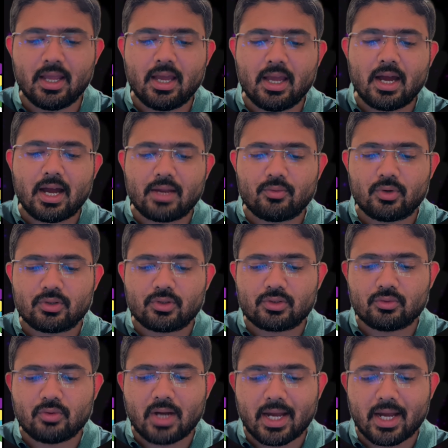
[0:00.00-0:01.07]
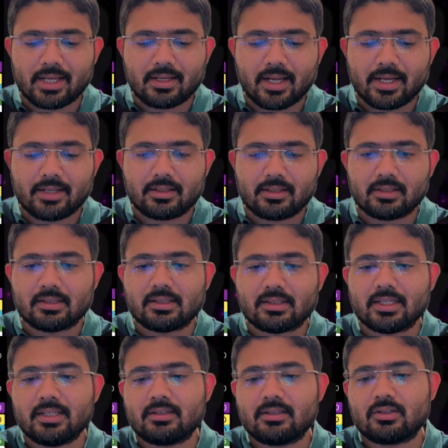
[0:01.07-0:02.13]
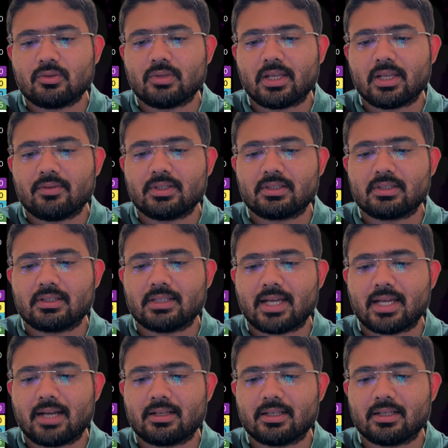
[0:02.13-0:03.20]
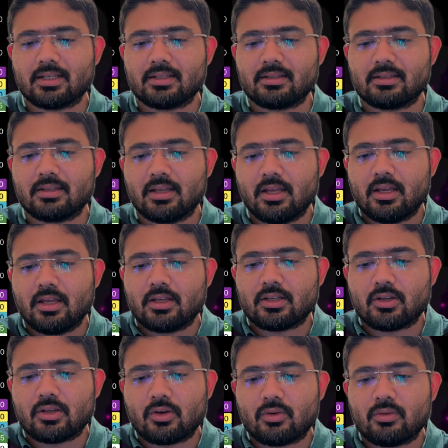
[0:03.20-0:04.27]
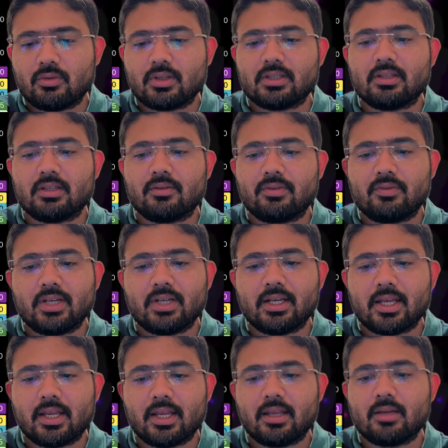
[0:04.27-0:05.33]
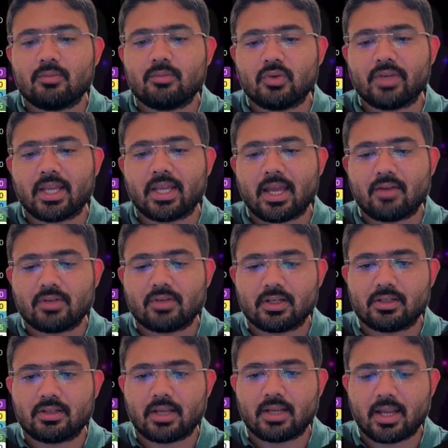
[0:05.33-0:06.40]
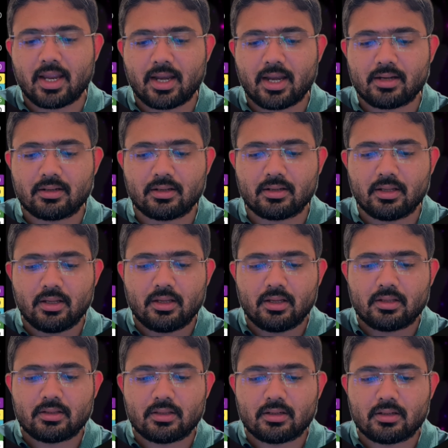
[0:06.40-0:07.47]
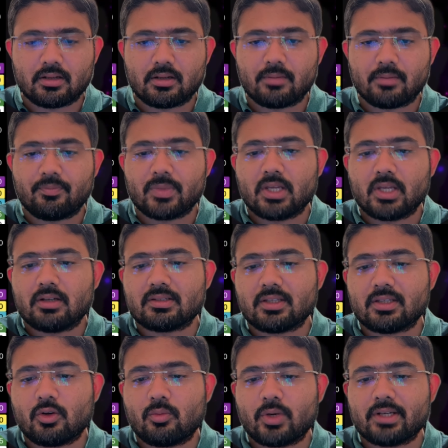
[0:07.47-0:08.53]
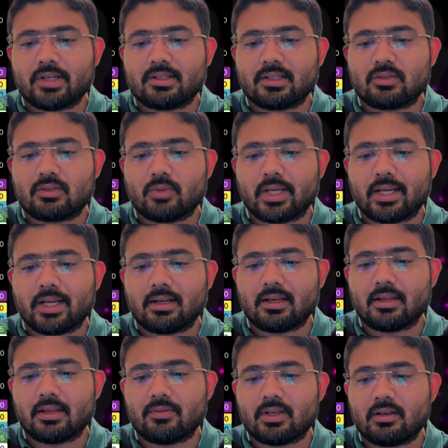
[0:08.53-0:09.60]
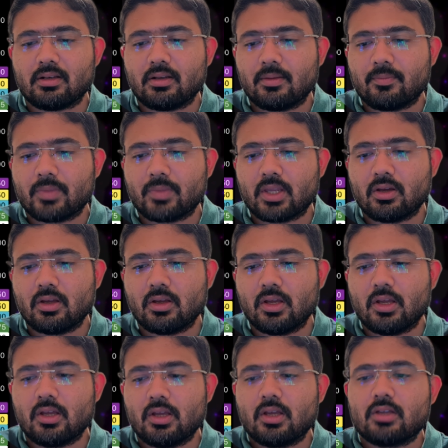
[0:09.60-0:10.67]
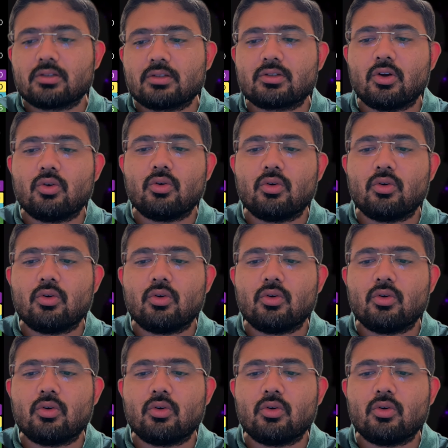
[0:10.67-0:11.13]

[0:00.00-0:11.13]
I want to highlight these two levels, that is the 50-day moving average and the 0.618 level. So